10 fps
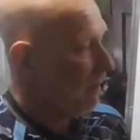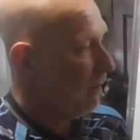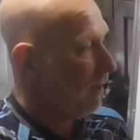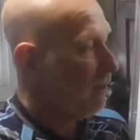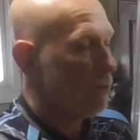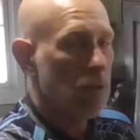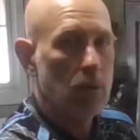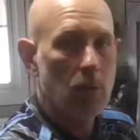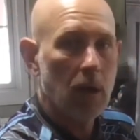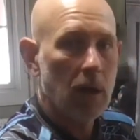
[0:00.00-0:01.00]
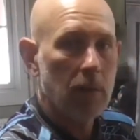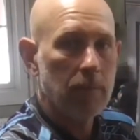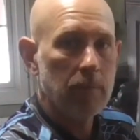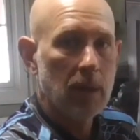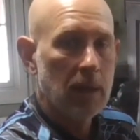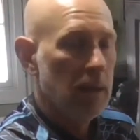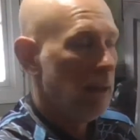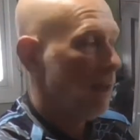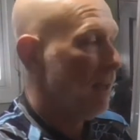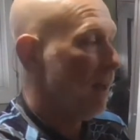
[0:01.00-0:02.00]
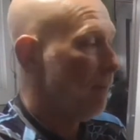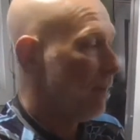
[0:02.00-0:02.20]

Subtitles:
they're going to do an up